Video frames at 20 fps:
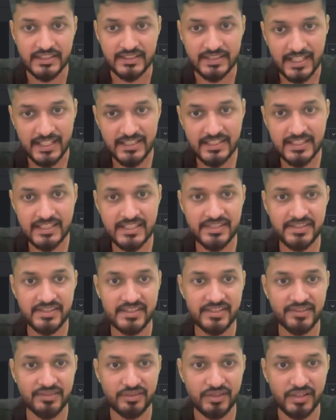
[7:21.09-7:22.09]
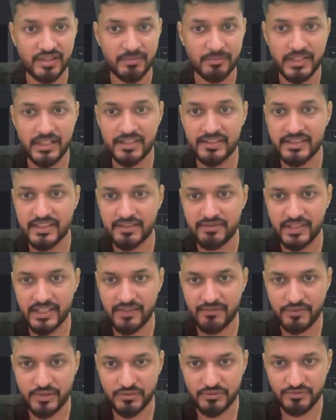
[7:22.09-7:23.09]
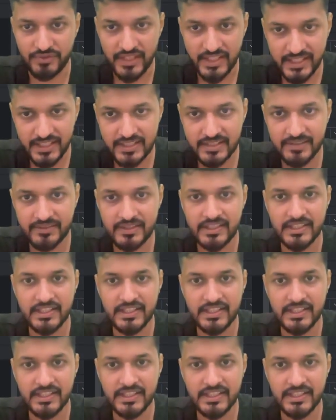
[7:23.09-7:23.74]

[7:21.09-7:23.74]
that condition is not met, then we have to wait.